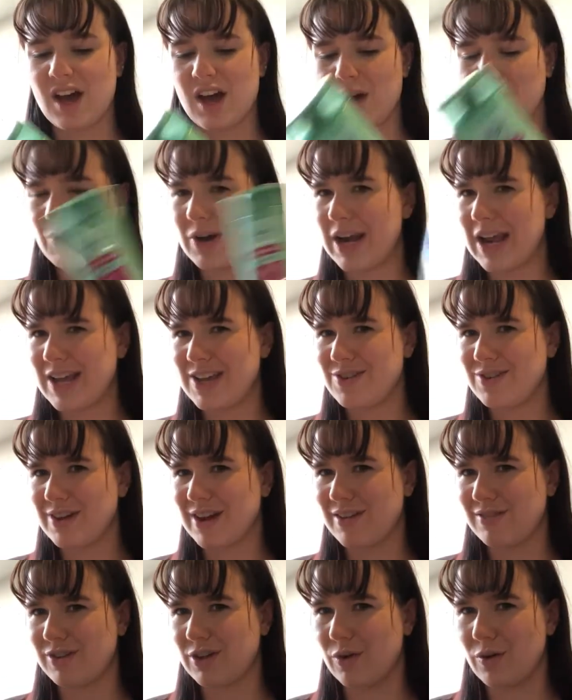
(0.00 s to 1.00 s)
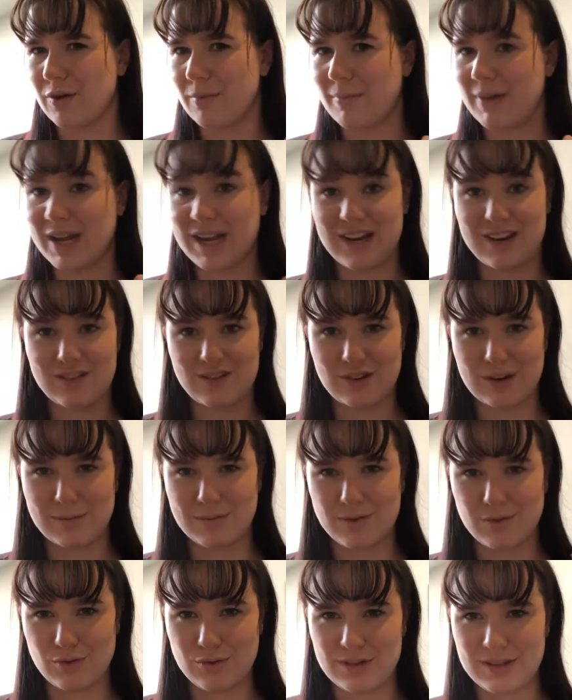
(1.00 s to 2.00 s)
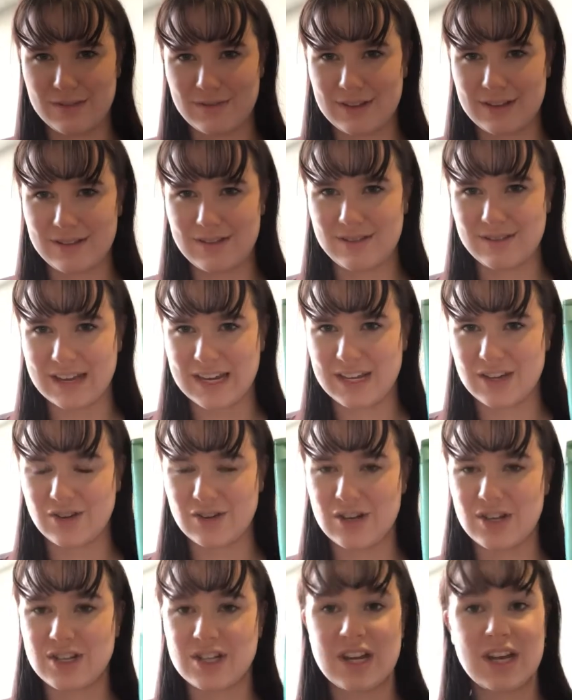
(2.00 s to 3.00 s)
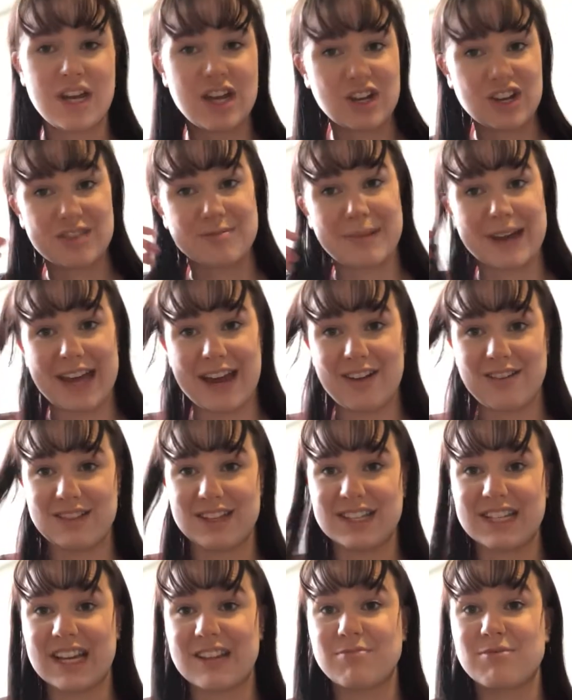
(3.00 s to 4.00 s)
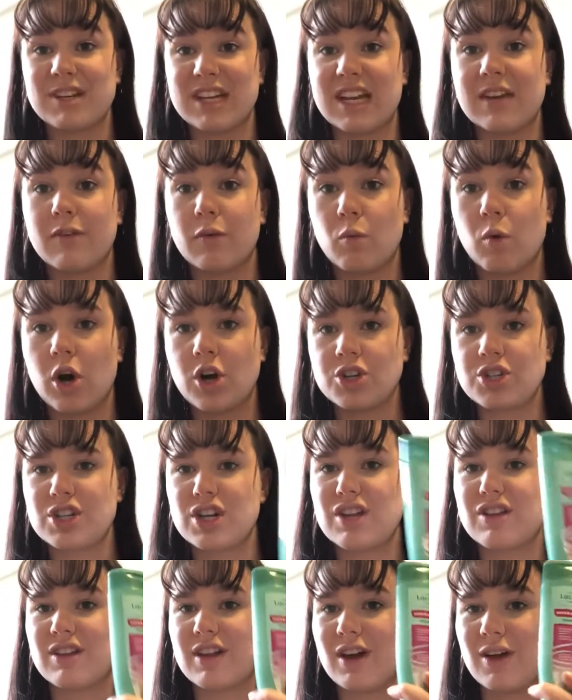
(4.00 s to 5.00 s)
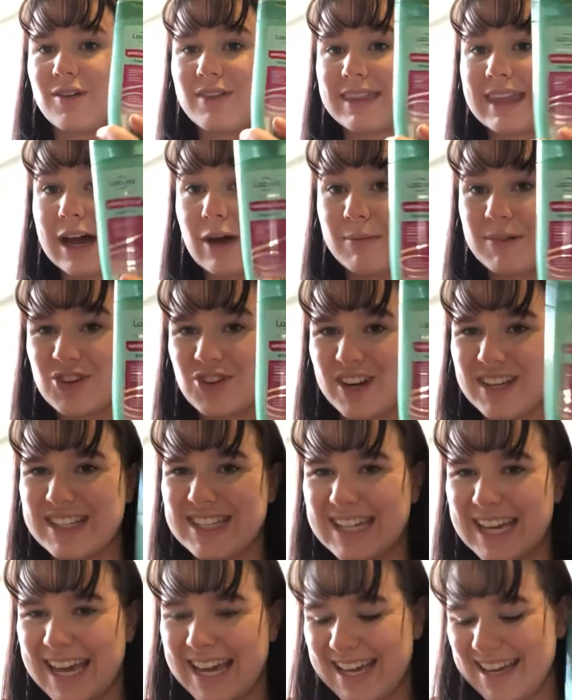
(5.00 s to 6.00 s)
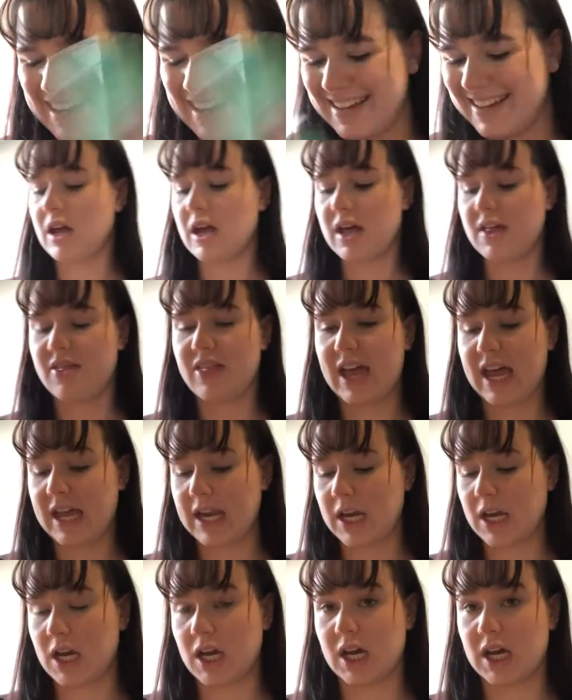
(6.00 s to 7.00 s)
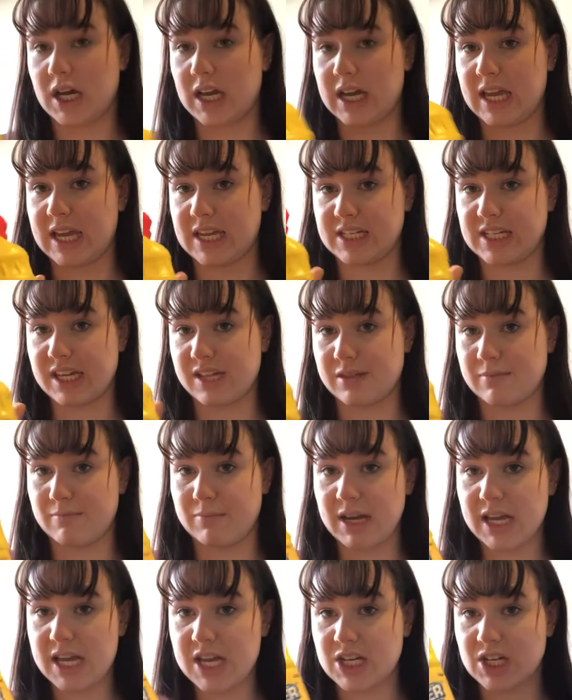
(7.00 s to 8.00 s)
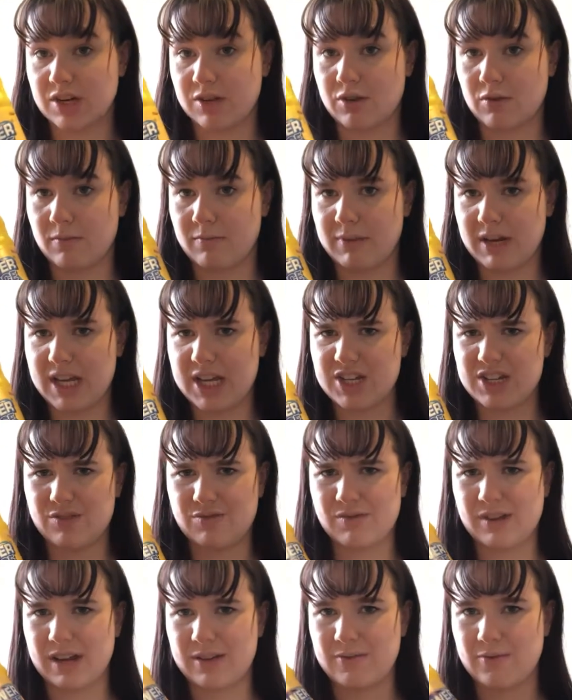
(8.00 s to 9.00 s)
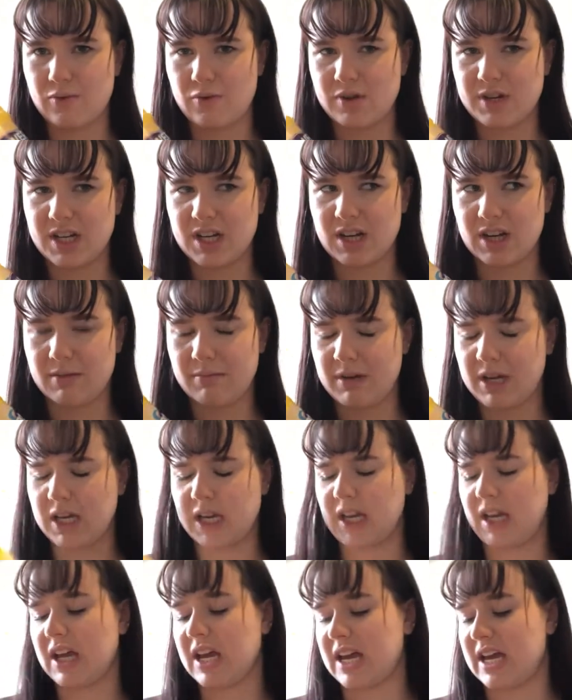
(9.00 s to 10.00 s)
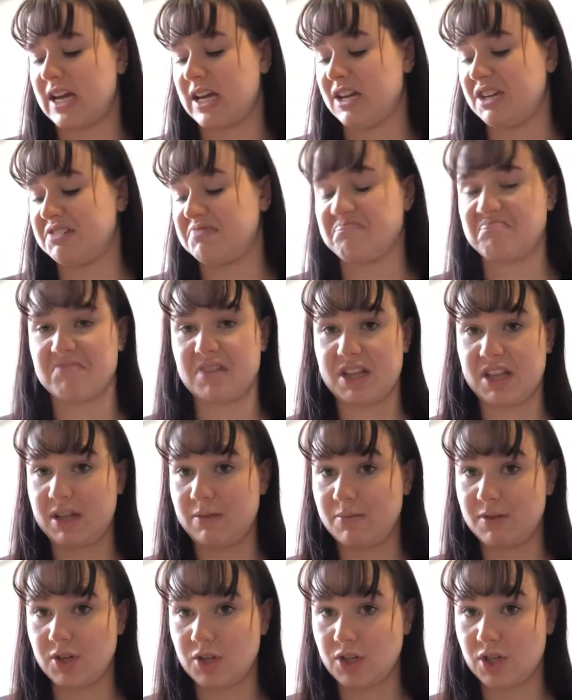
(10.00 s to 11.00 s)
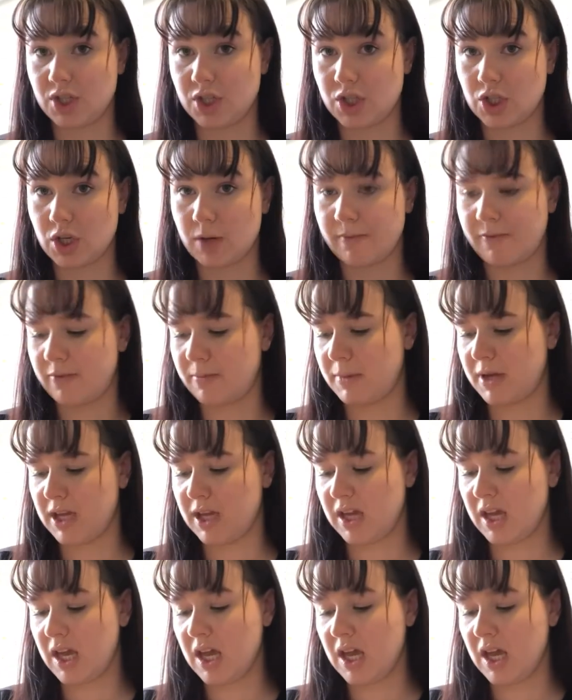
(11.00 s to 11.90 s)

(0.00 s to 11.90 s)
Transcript: I will let you guys know on my Instagram stories if this is any good, because my hair is in desperate need of a wash, so that'll be tried today. Then I had to get some bleach. I had some bleach. This was like 49p, and it seems to do the job for me.